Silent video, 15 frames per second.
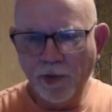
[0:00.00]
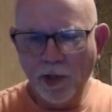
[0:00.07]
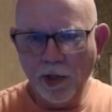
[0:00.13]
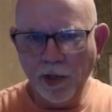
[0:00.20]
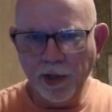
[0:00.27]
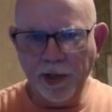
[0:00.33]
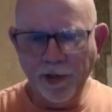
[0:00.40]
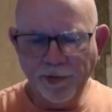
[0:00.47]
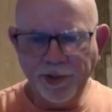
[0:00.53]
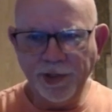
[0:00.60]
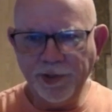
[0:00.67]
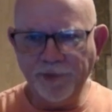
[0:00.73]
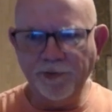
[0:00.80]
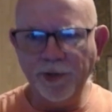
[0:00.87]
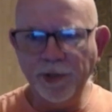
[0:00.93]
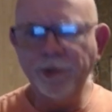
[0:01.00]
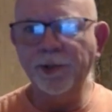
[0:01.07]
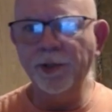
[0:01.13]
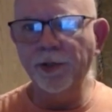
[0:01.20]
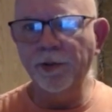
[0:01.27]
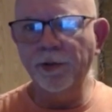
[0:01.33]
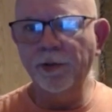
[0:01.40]
He gives us vision
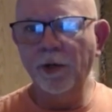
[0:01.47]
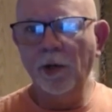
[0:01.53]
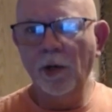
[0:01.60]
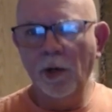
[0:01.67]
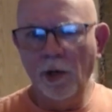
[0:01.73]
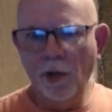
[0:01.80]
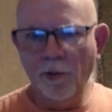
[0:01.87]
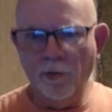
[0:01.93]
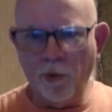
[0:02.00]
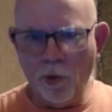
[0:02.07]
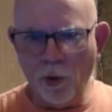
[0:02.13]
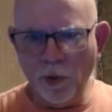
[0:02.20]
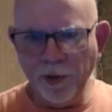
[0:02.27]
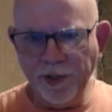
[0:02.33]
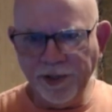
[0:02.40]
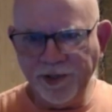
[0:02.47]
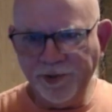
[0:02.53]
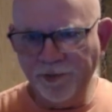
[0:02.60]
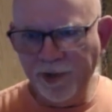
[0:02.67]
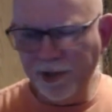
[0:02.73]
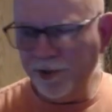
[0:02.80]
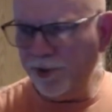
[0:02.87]
for this
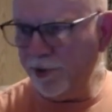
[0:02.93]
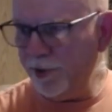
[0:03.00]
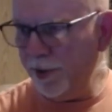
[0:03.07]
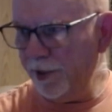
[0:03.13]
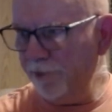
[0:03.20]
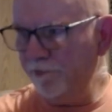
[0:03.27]
ministry,